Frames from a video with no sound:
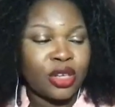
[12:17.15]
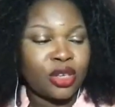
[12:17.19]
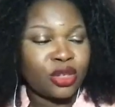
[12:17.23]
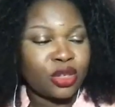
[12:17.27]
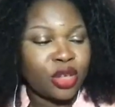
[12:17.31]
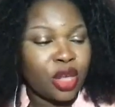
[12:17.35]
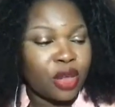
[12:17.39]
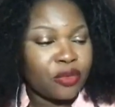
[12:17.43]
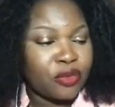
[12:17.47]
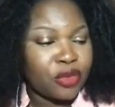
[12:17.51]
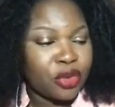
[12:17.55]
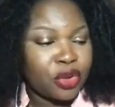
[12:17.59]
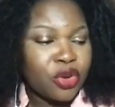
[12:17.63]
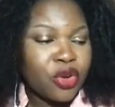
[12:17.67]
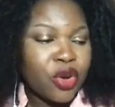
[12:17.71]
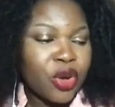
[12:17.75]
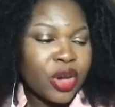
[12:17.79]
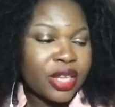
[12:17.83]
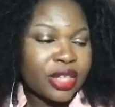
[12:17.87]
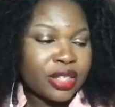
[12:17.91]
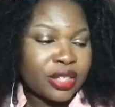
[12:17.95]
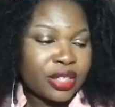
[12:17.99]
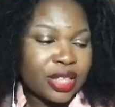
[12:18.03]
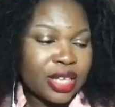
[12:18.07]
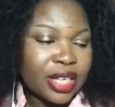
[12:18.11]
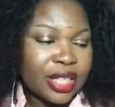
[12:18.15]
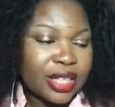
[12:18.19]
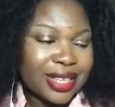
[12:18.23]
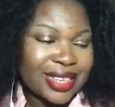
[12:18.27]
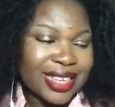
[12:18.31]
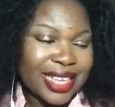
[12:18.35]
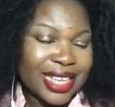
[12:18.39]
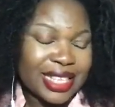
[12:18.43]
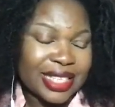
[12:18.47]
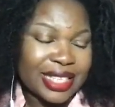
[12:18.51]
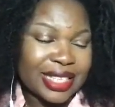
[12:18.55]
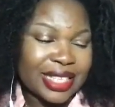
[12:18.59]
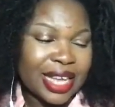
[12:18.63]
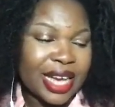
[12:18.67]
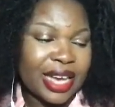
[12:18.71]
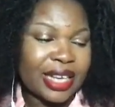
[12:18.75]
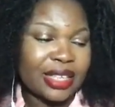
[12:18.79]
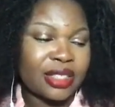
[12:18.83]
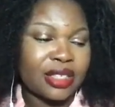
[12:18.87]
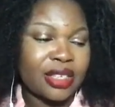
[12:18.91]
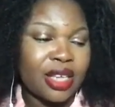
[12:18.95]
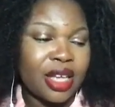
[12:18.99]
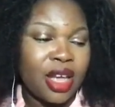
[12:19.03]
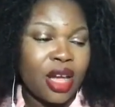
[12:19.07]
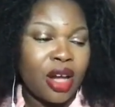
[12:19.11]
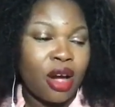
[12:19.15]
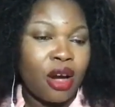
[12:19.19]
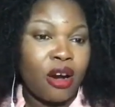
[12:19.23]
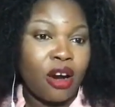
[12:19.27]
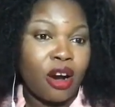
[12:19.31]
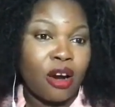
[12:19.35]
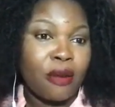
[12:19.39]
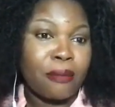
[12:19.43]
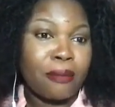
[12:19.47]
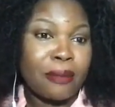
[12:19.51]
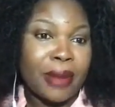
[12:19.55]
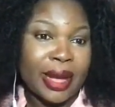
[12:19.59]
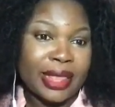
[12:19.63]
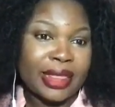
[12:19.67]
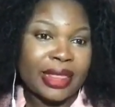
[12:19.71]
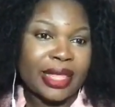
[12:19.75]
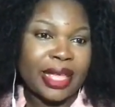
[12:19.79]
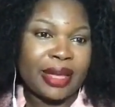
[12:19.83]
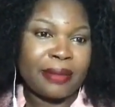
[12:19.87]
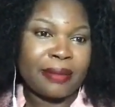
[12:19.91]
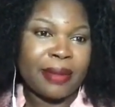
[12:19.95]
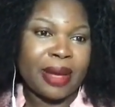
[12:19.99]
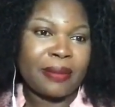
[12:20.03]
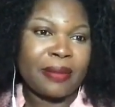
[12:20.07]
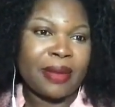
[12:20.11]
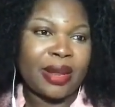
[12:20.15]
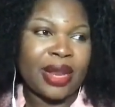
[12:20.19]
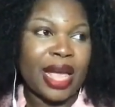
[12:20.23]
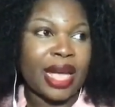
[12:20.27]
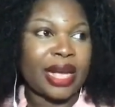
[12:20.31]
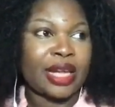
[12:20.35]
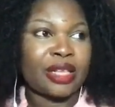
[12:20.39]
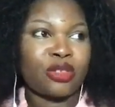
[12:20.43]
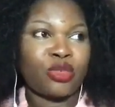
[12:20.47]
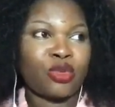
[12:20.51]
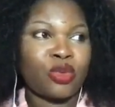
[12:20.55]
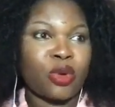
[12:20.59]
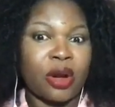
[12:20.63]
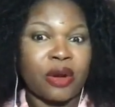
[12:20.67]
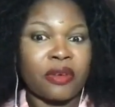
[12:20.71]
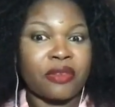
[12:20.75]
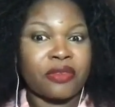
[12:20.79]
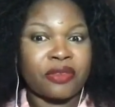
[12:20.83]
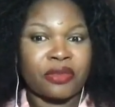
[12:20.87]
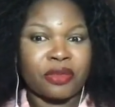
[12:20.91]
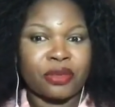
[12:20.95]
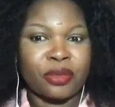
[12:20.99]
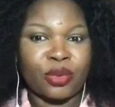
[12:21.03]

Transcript: So if you go in the Insight, on Monday it might be like 12